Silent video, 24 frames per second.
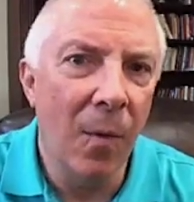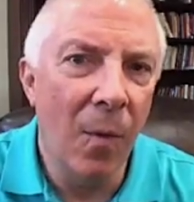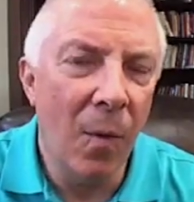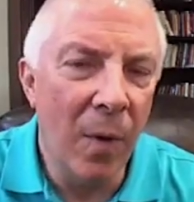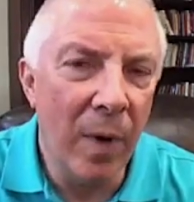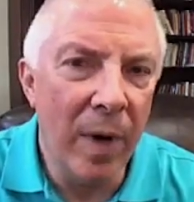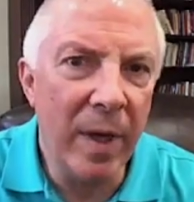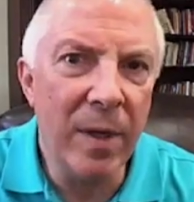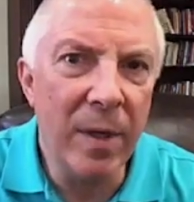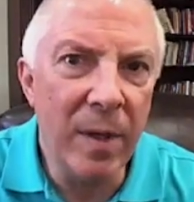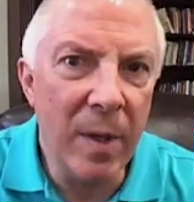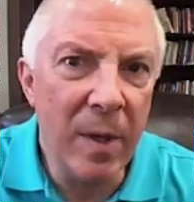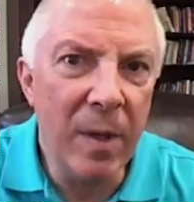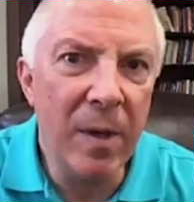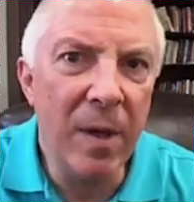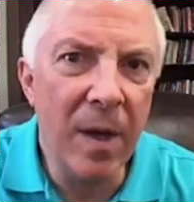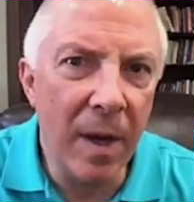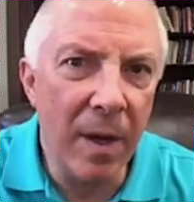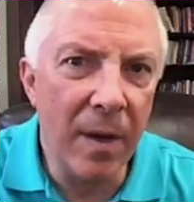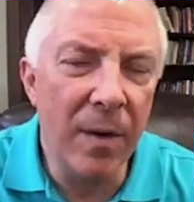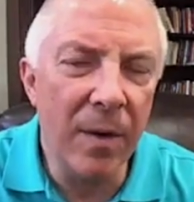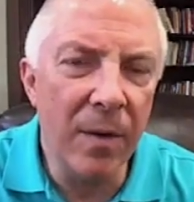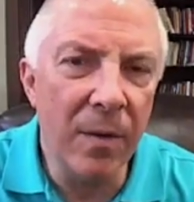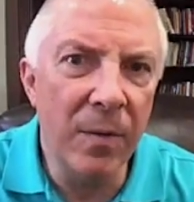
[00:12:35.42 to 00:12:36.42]
When you
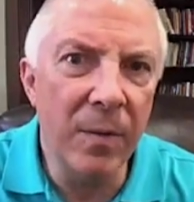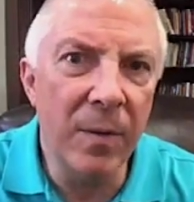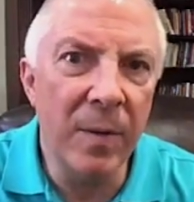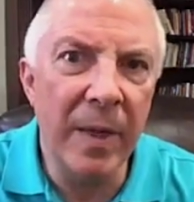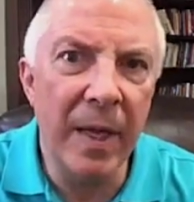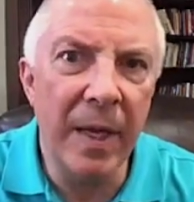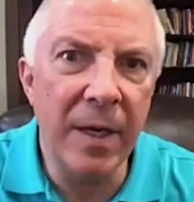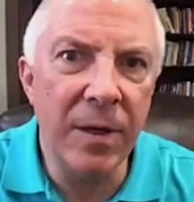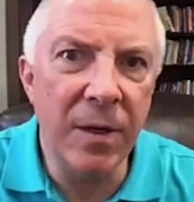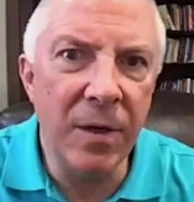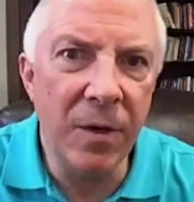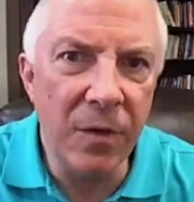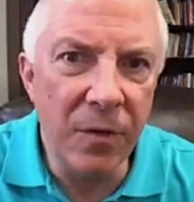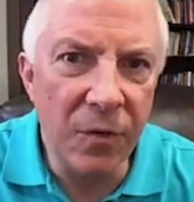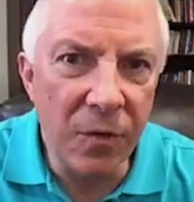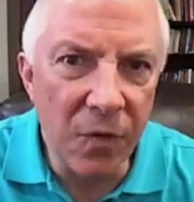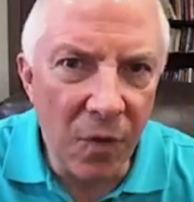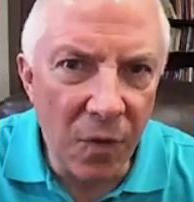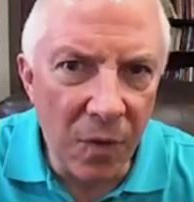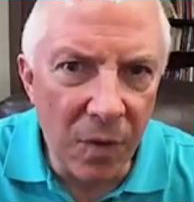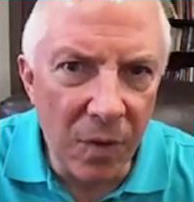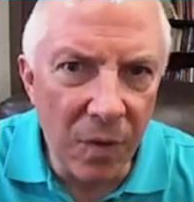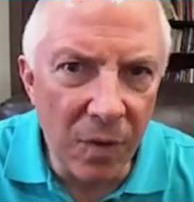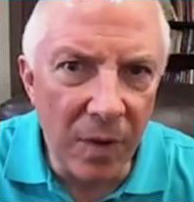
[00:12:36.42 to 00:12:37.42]
know that you
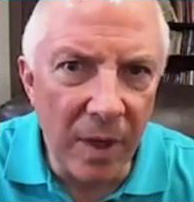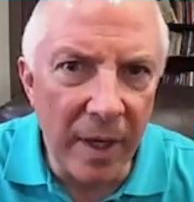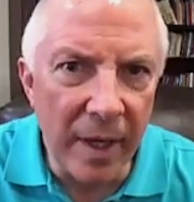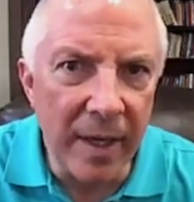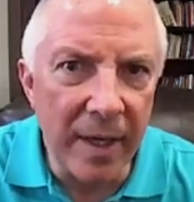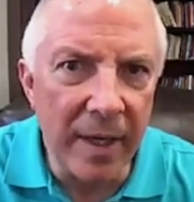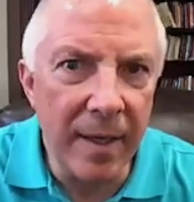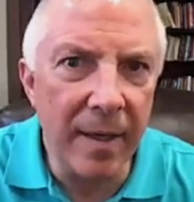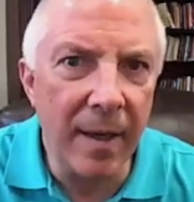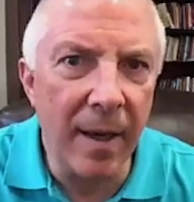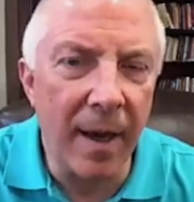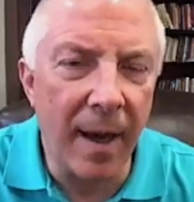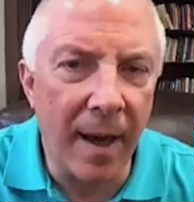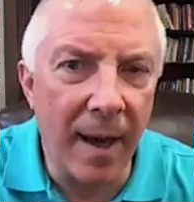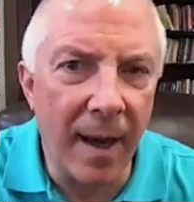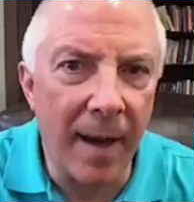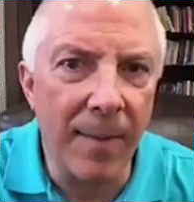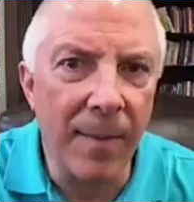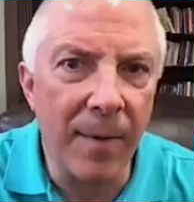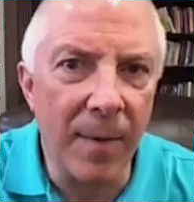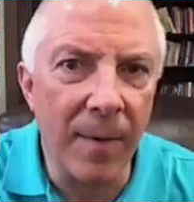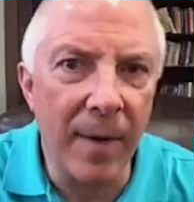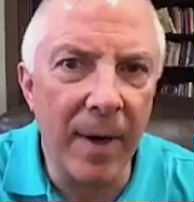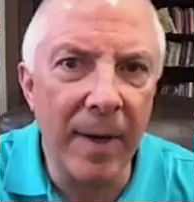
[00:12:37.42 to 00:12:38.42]
truly
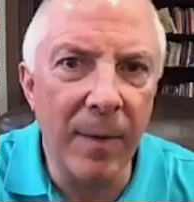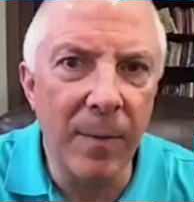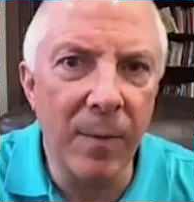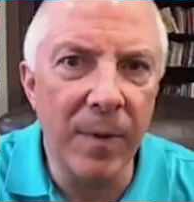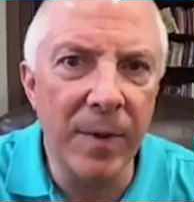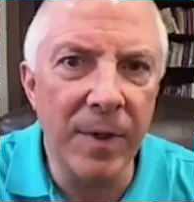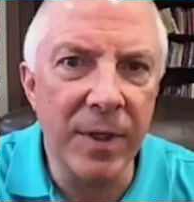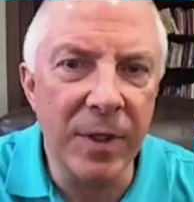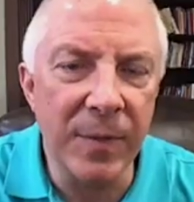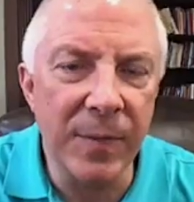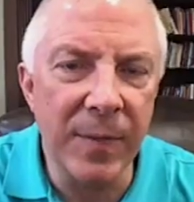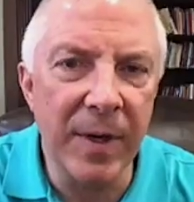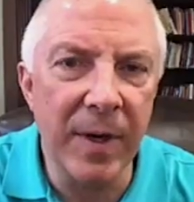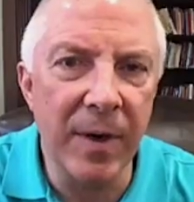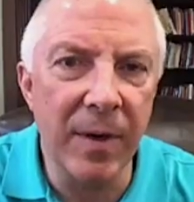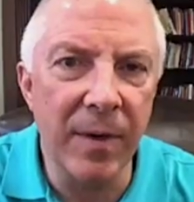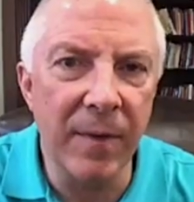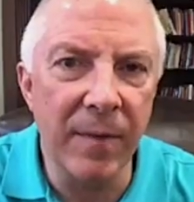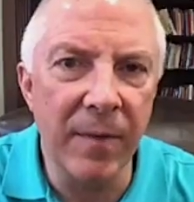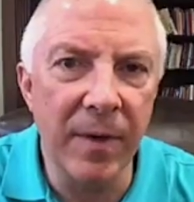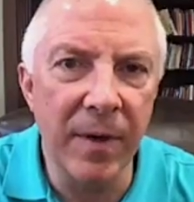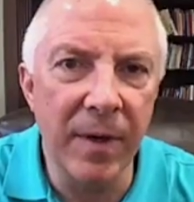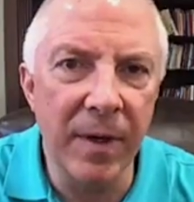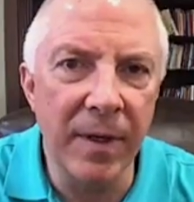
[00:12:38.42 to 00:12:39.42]
operate with a
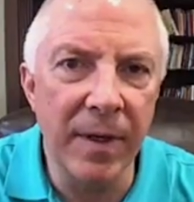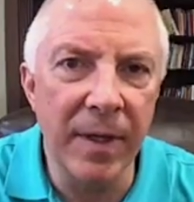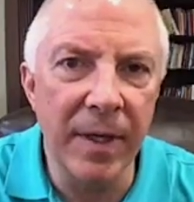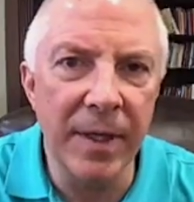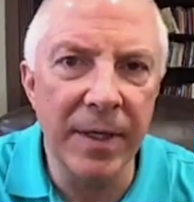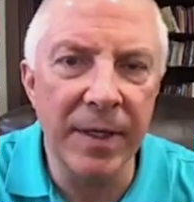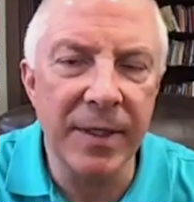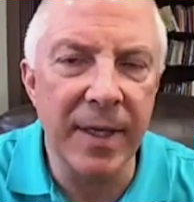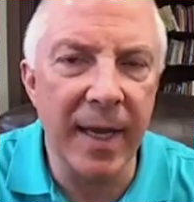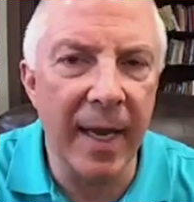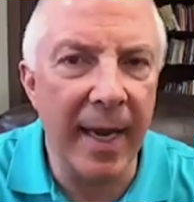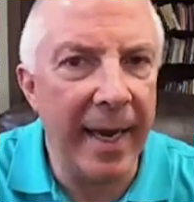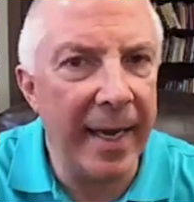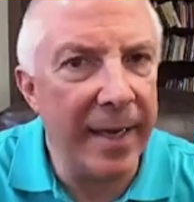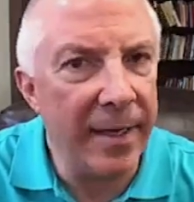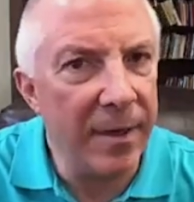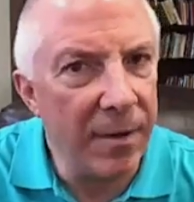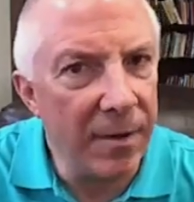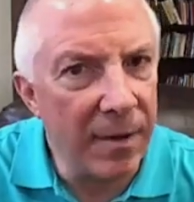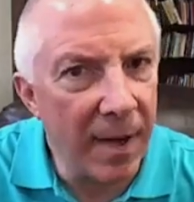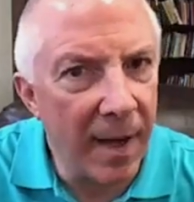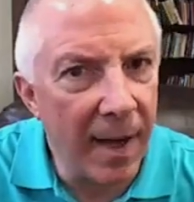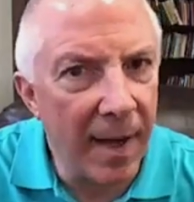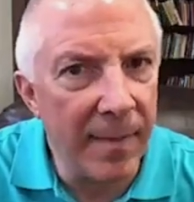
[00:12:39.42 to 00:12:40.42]
spirit of goodness and
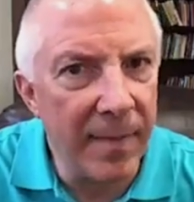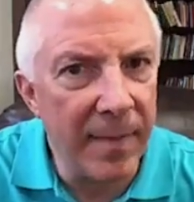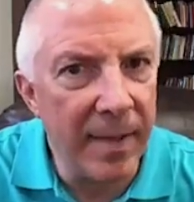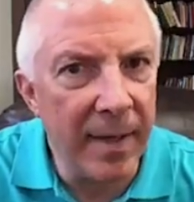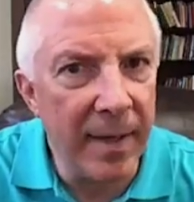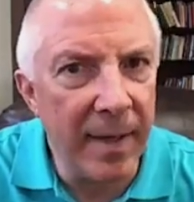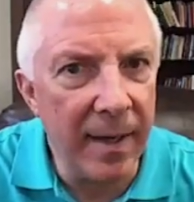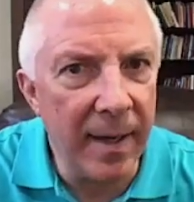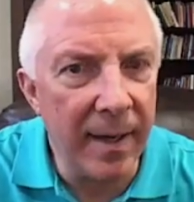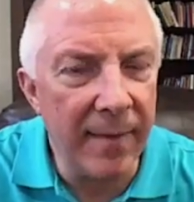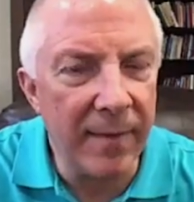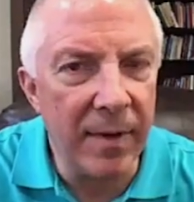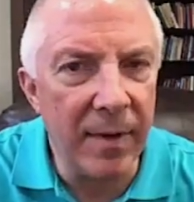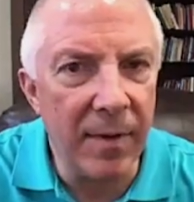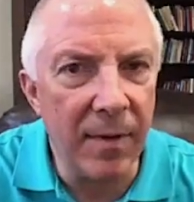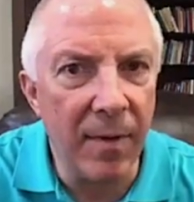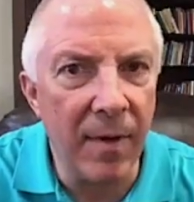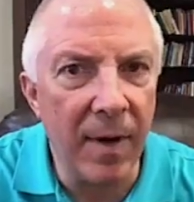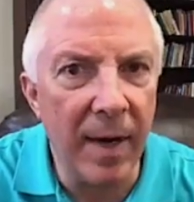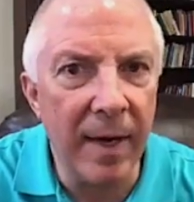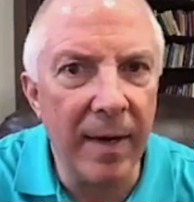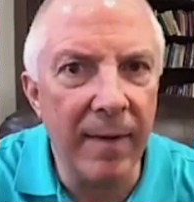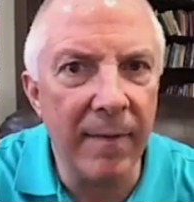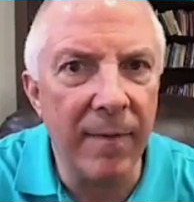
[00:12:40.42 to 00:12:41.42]
you're not being given
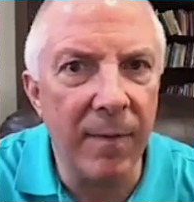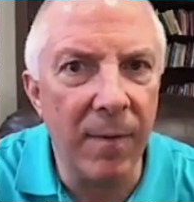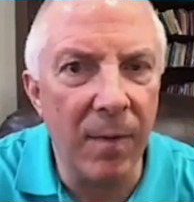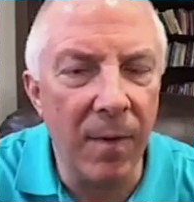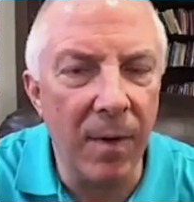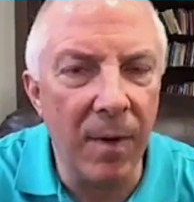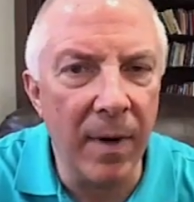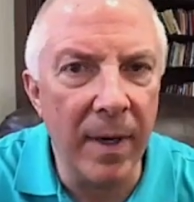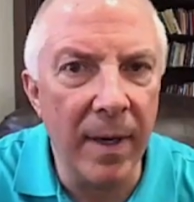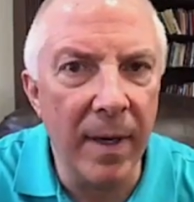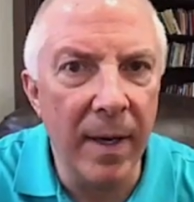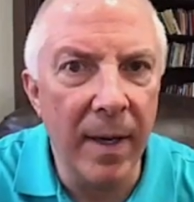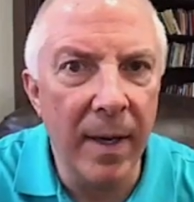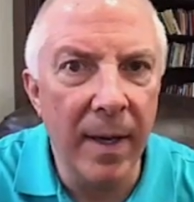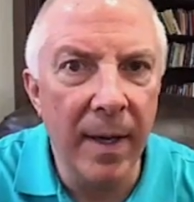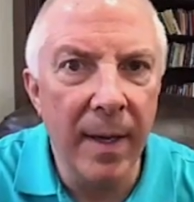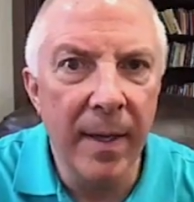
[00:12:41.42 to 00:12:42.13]
credit for it,